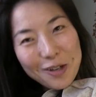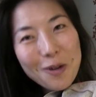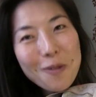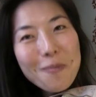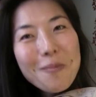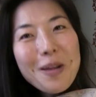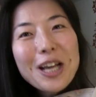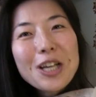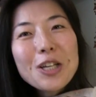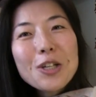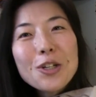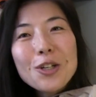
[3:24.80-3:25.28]

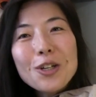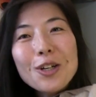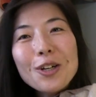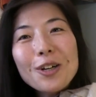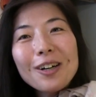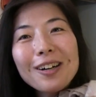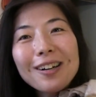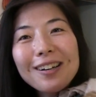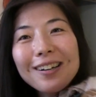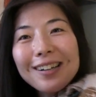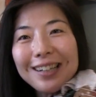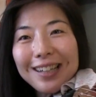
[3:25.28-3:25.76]
so make
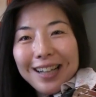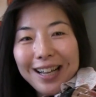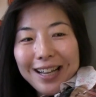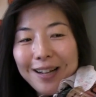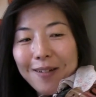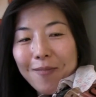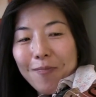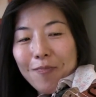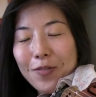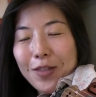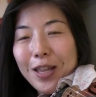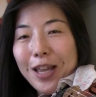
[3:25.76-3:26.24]
sure
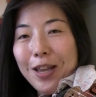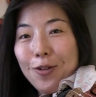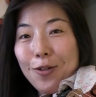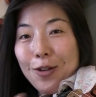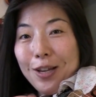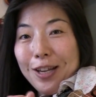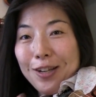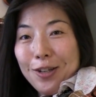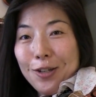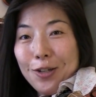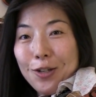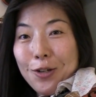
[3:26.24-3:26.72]
um, that
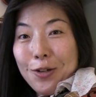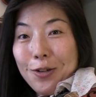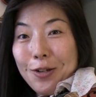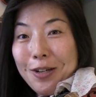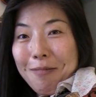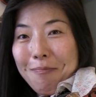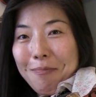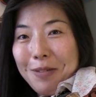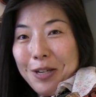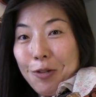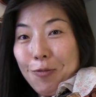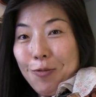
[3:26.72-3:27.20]
you can tune
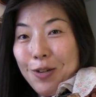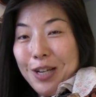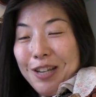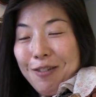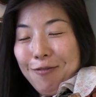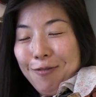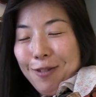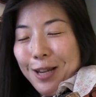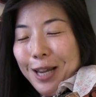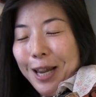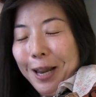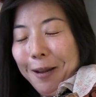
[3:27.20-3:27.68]
in between
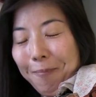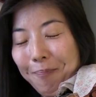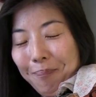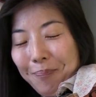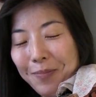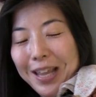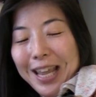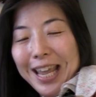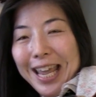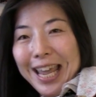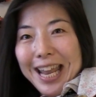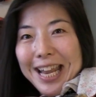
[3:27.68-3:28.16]
if you can
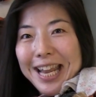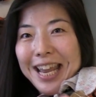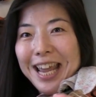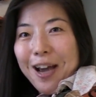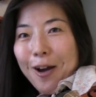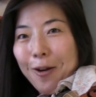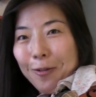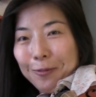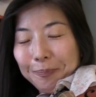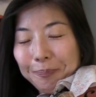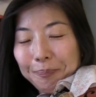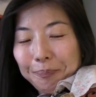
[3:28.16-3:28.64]

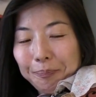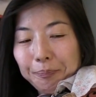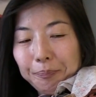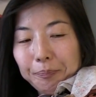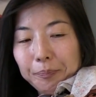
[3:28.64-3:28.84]
anyhow